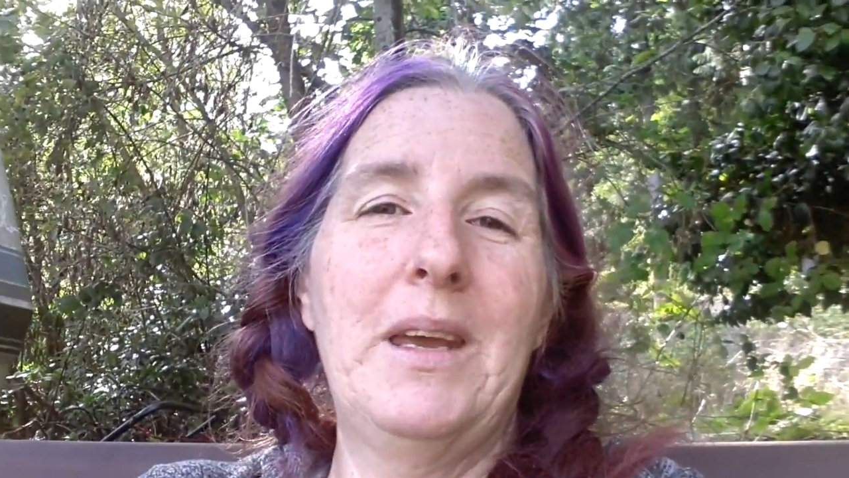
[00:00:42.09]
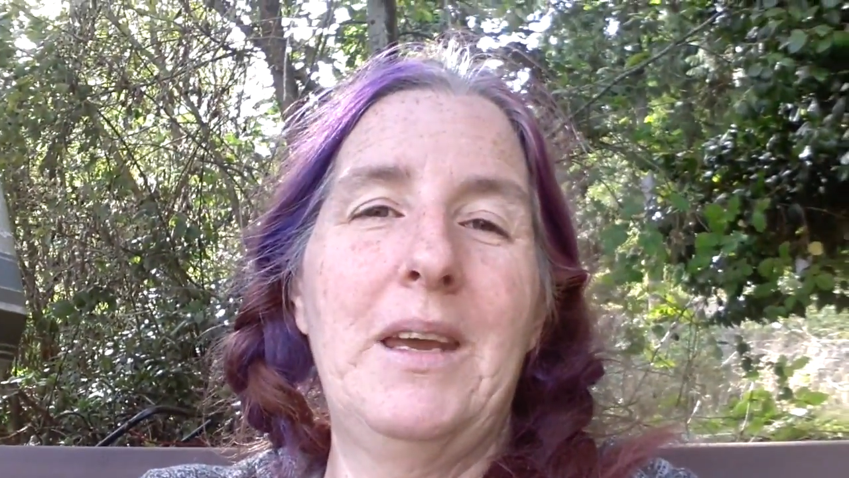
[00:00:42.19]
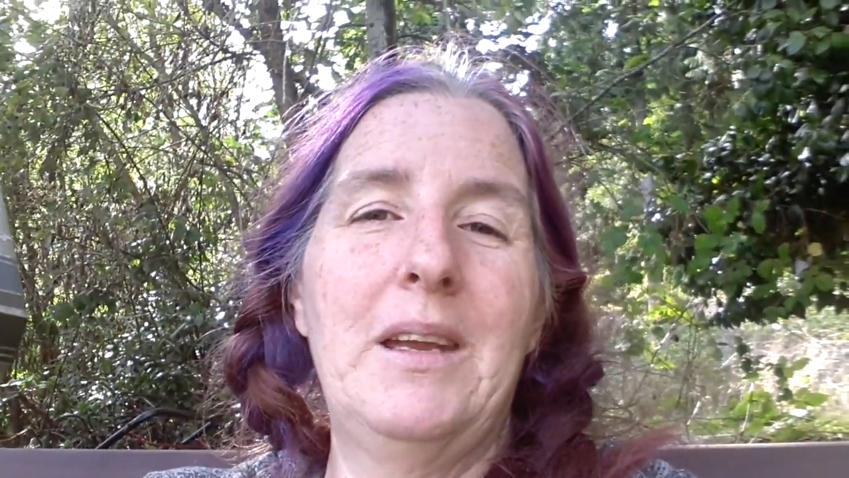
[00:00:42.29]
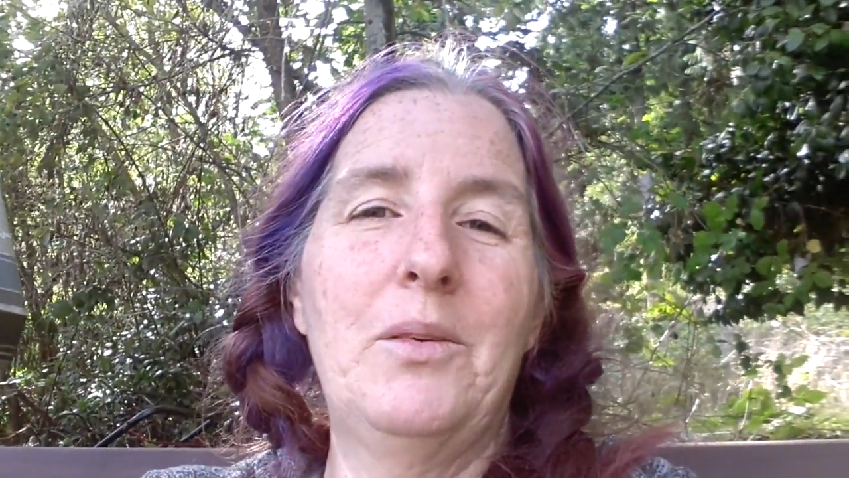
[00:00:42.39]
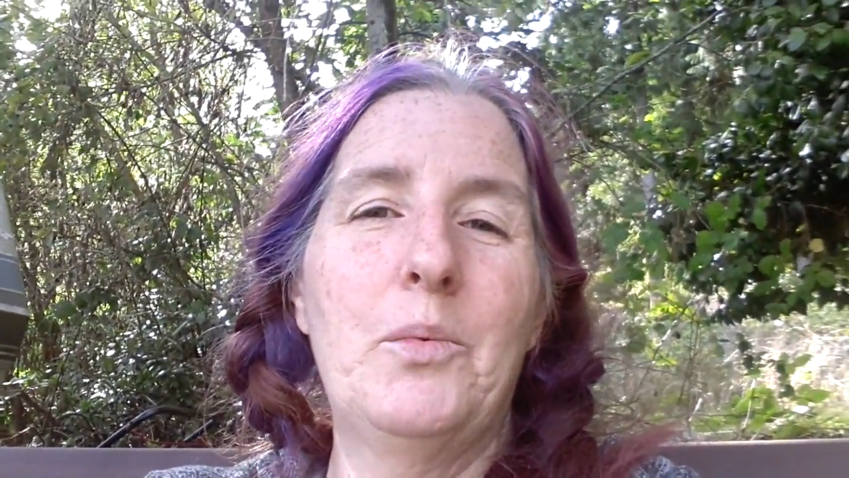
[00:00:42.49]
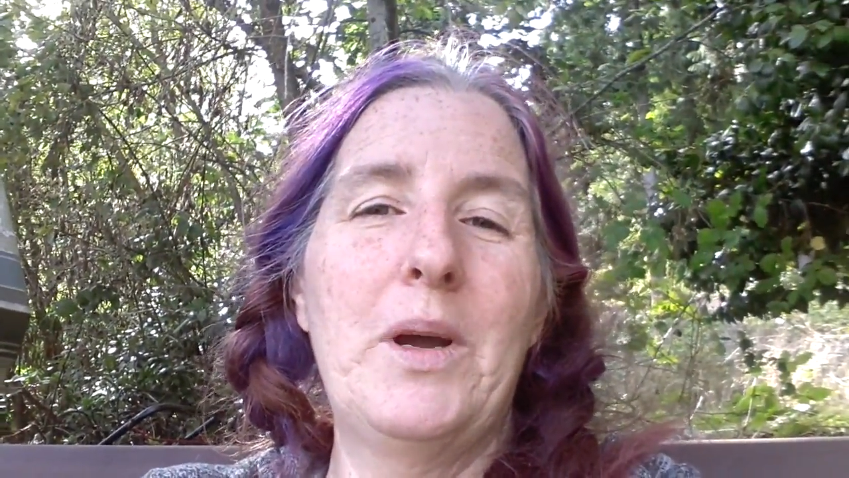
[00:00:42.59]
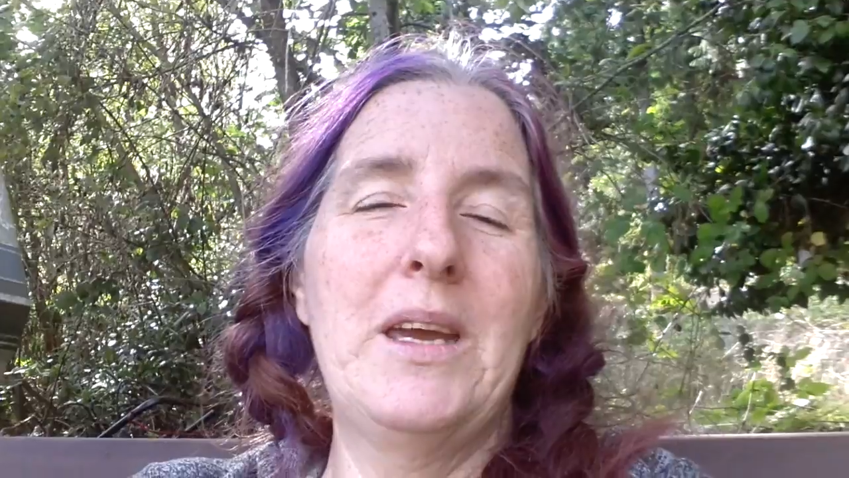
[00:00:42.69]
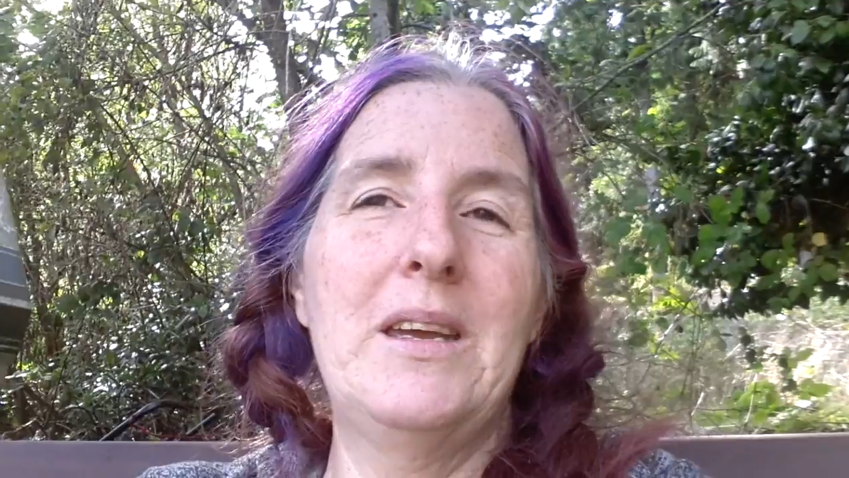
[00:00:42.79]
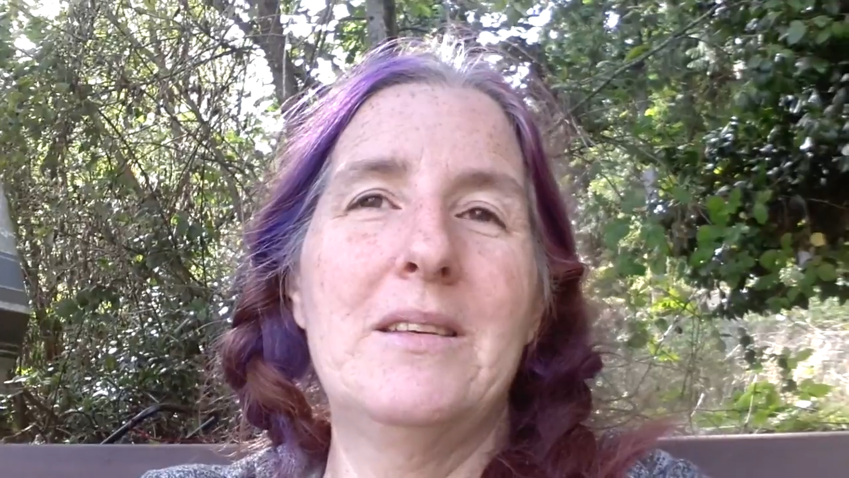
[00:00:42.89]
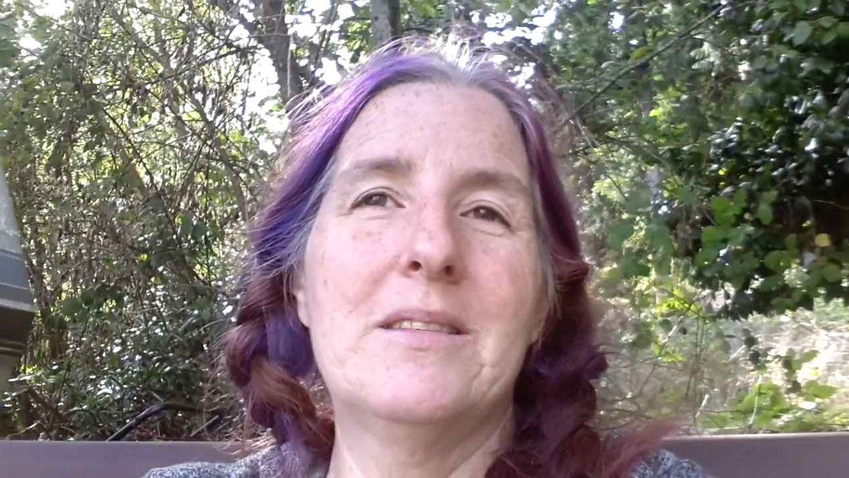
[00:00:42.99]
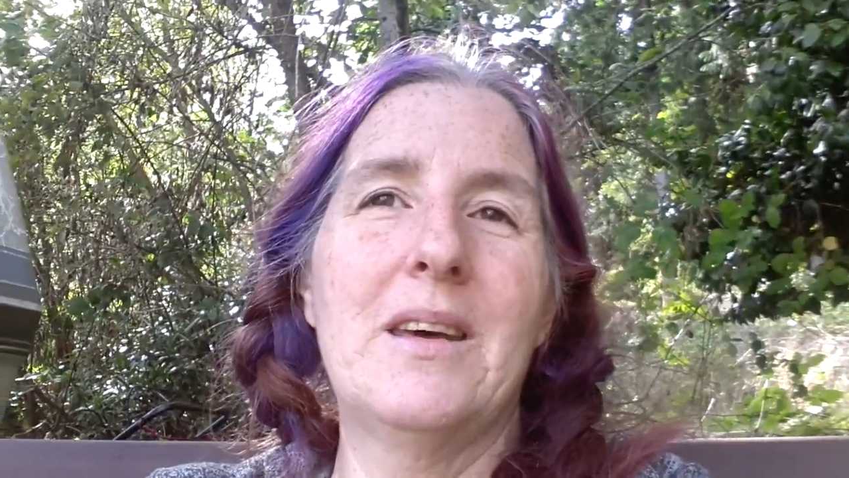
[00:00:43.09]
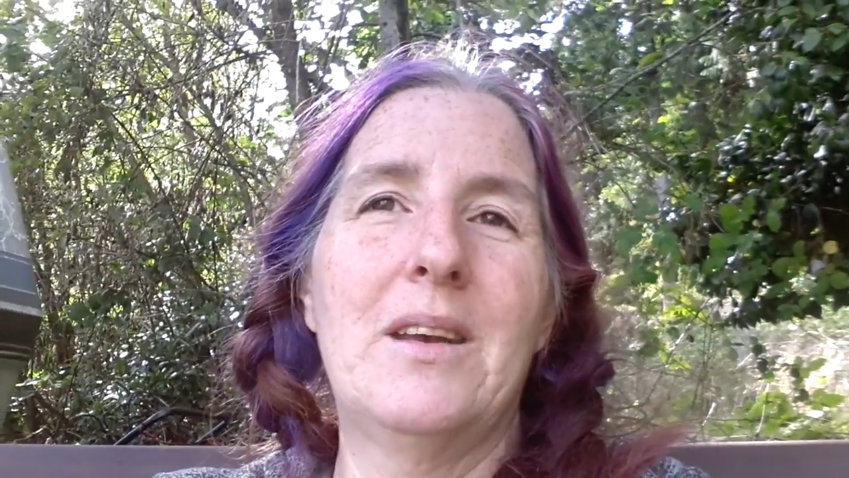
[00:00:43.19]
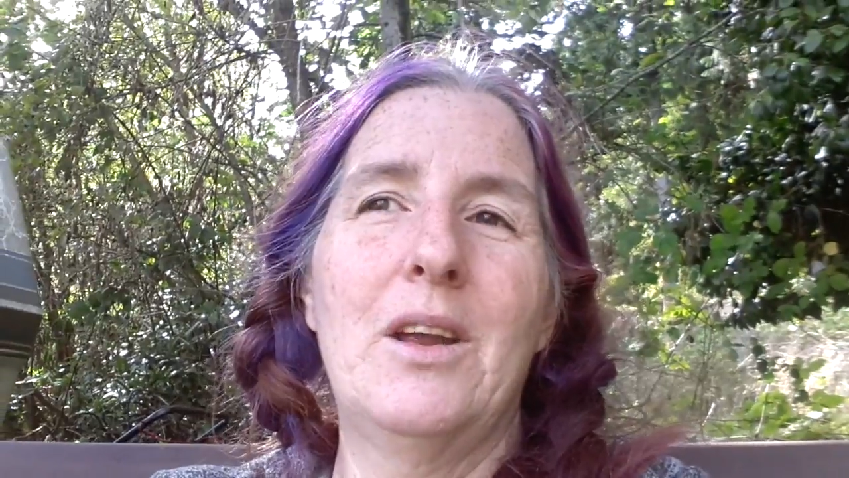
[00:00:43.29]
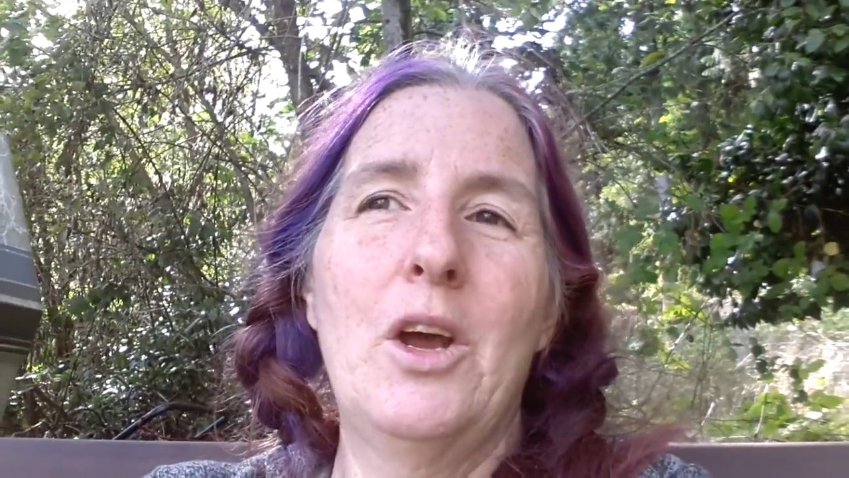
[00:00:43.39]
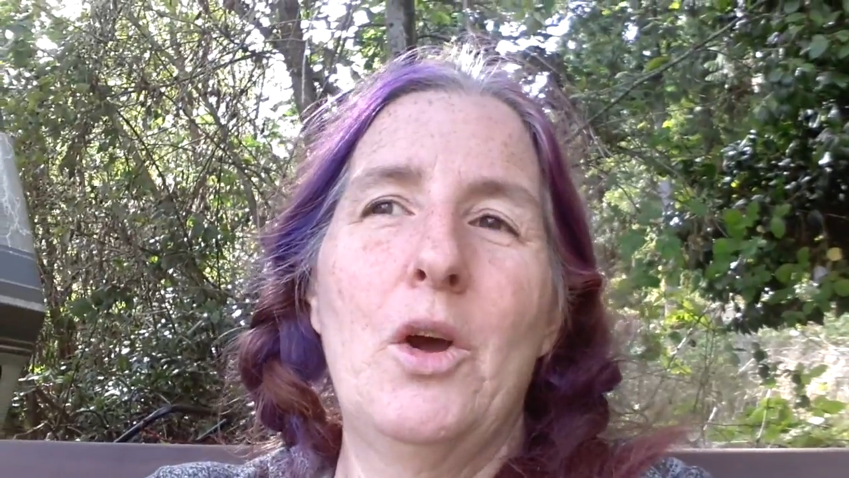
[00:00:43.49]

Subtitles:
in ways that